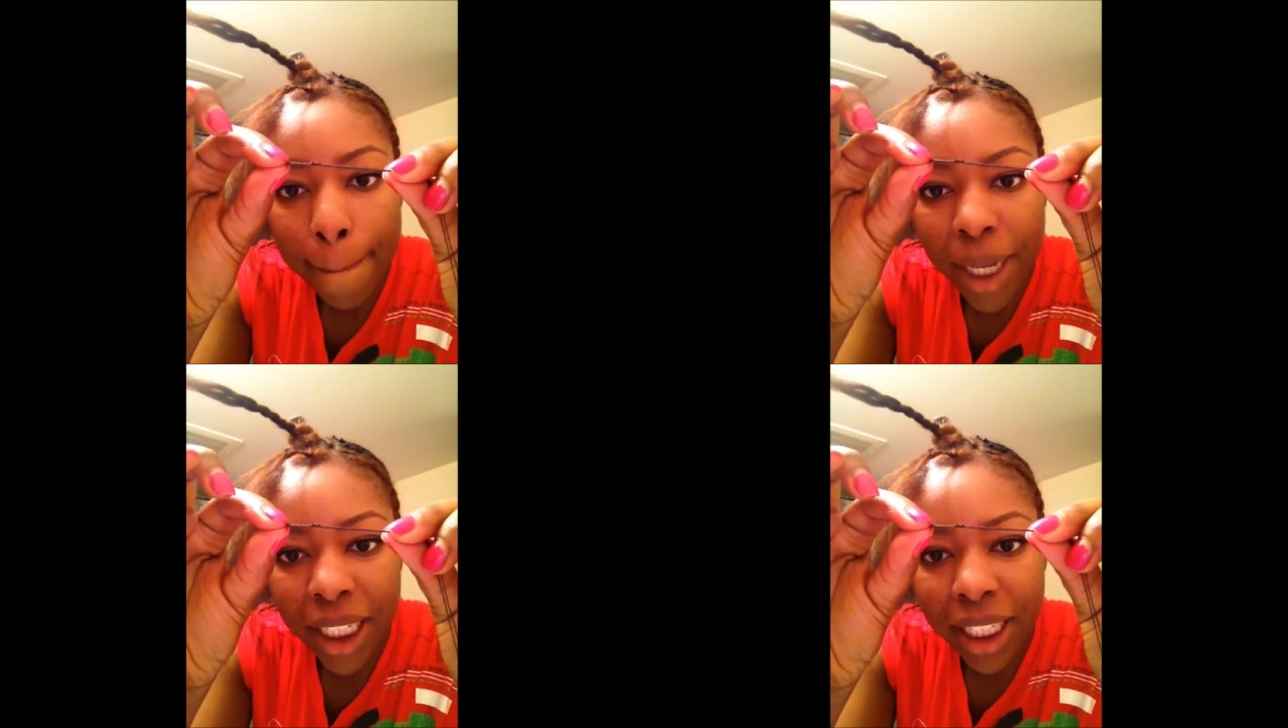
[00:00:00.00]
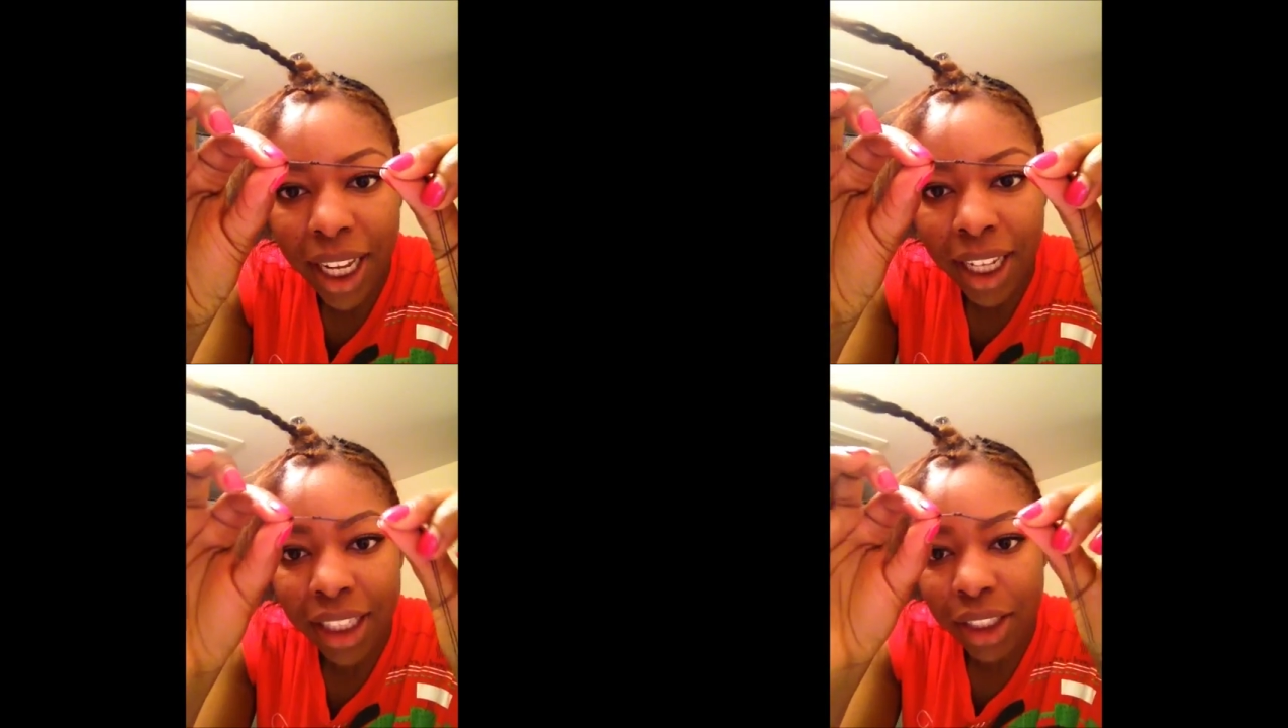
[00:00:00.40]
Big
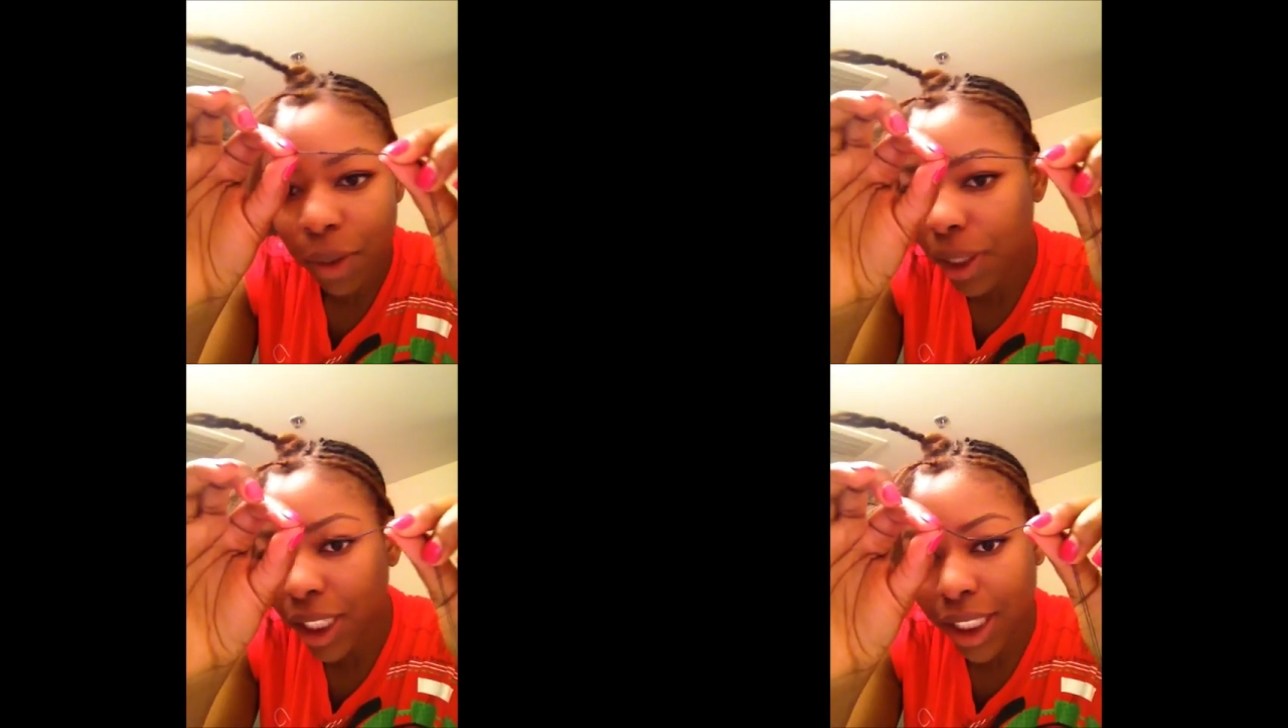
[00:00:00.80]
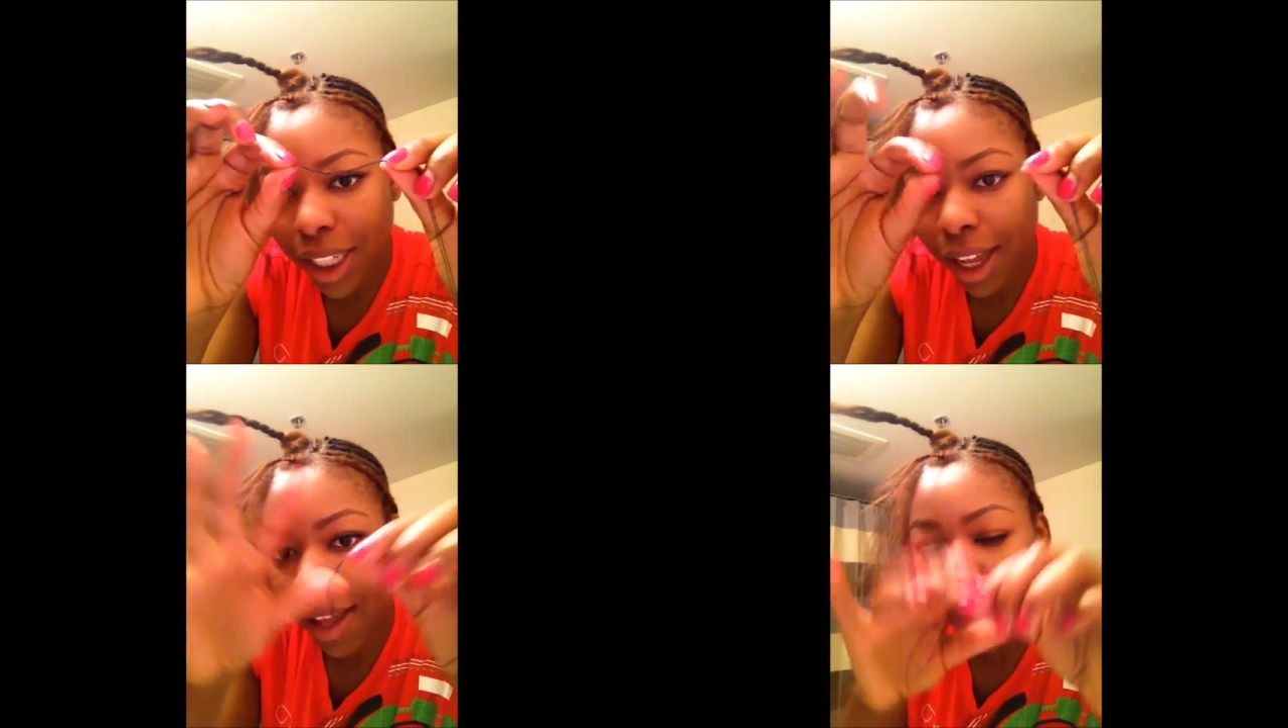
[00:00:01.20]
knot so it does
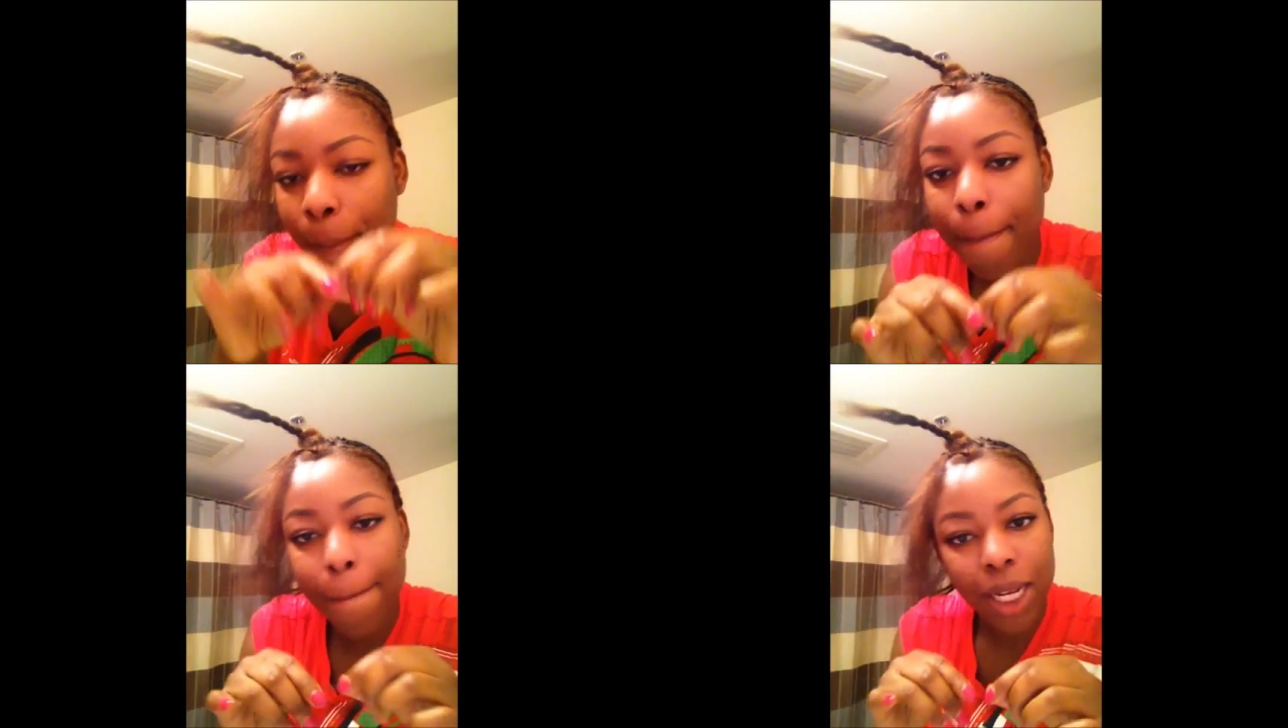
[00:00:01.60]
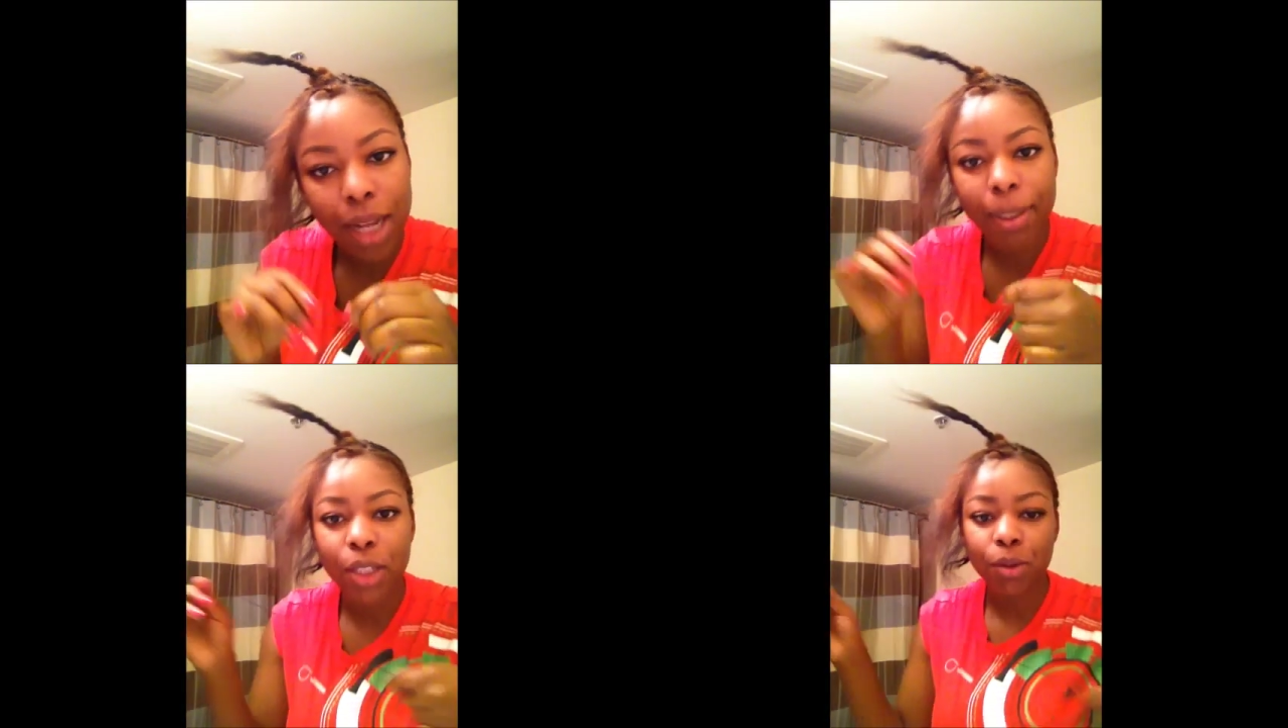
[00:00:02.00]
not
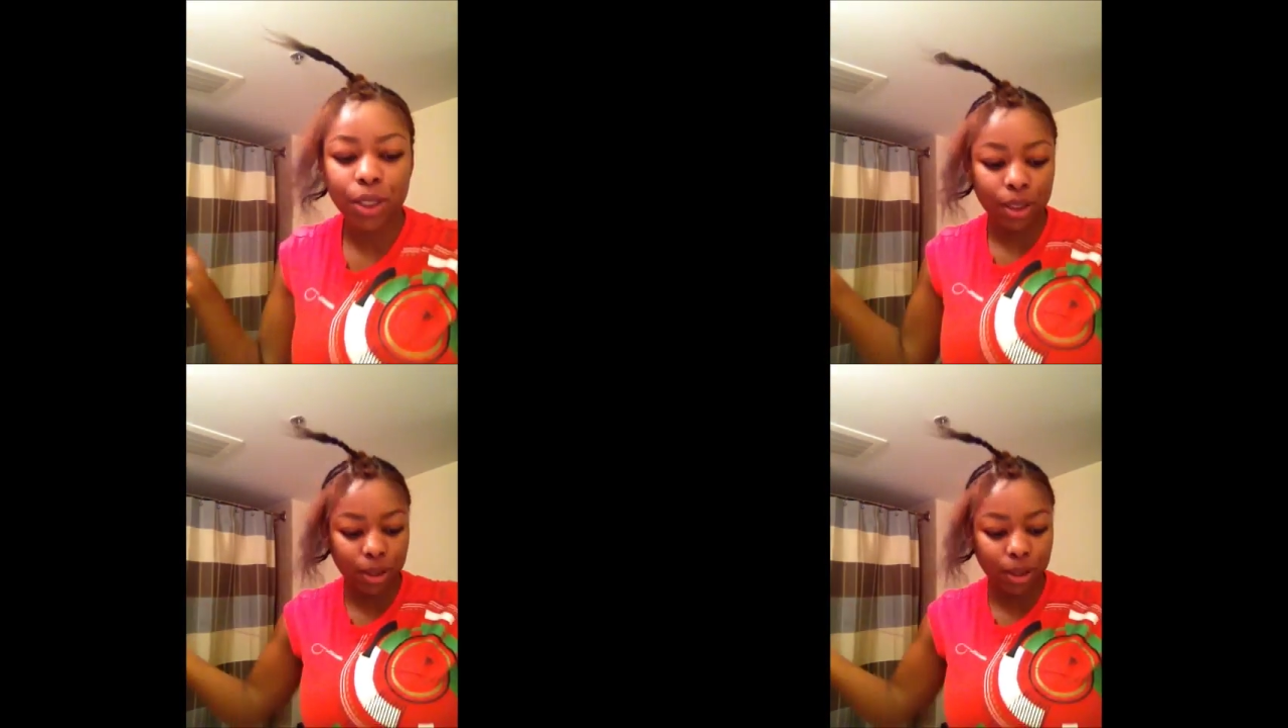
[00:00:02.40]
come loose.